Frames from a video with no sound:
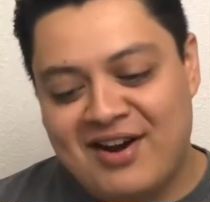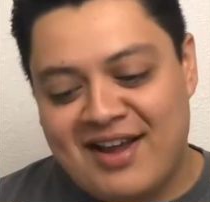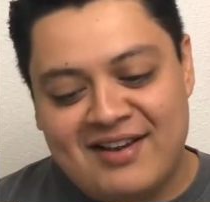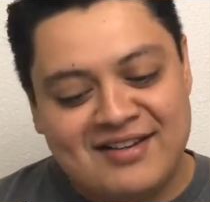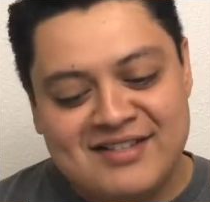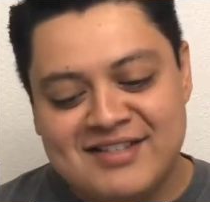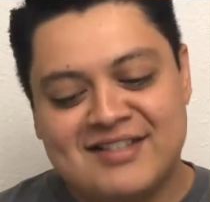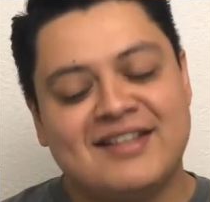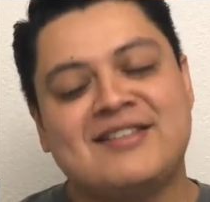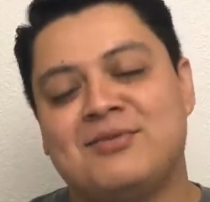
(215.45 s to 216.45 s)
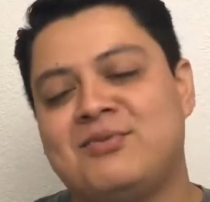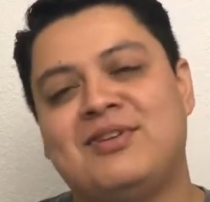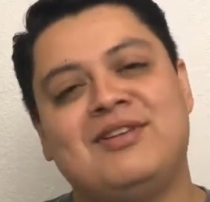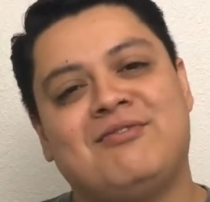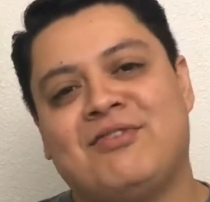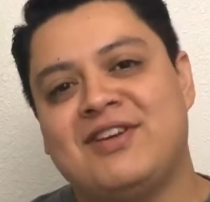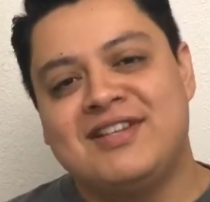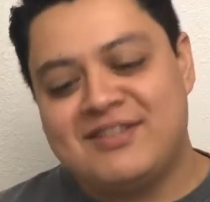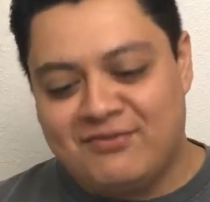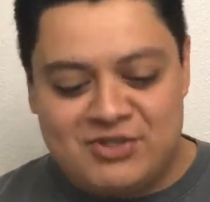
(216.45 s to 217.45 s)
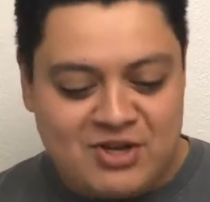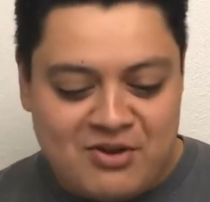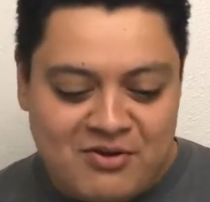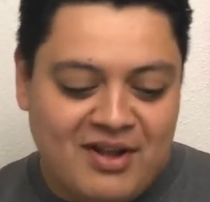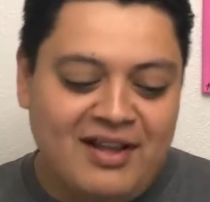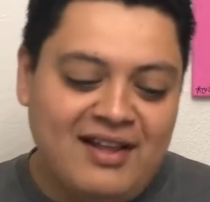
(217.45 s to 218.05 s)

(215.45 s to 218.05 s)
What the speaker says: And it's just, it's a really funny show.